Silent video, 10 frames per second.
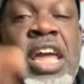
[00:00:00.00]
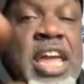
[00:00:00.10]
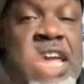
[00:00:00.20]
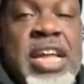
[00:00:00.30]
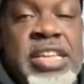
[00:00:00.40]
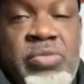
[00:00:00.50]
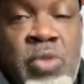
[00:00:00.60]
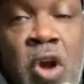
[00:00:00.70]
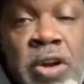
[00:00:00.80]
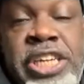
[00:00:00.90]
He is
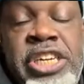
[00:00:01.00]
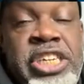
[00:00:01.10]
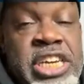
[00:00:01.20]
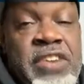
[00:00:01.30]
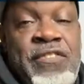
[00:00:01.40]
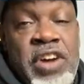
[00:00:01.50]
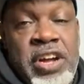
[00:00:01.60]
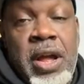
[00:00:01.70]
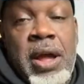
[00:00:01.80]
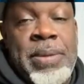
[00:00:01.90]
wrong. He should have shut the fuck
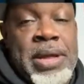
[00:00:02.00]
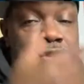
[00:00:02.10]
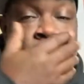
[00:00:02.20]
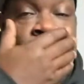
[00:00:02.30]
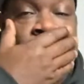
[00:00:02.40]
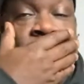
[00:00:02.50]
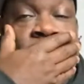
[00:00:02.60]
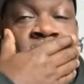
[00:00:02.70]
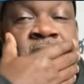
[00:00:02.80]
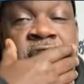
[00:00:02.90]
up. I mean, excuse me.
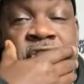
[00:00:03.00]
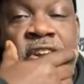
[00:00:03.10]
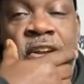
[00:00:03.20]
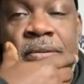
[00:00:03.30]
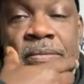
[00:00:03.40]
Shut up.